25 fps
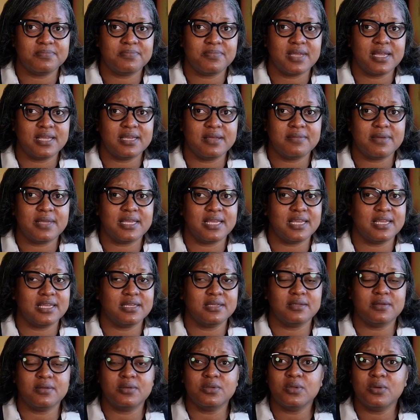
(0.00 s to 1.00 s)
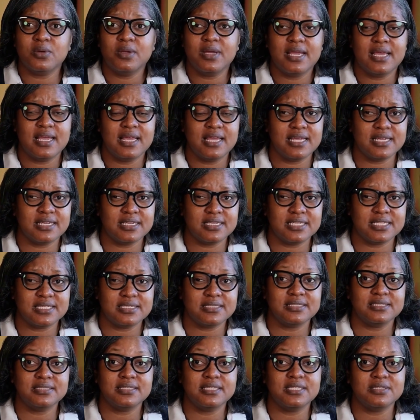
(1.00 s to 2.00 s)
5K, go ahead, click
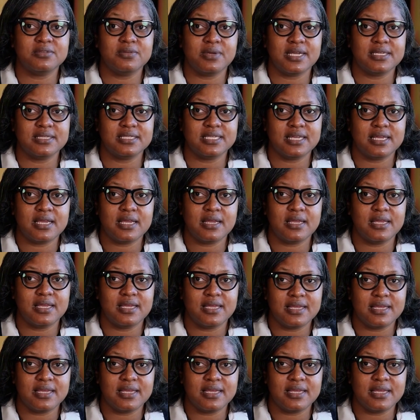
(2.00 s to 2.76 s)
the link right there.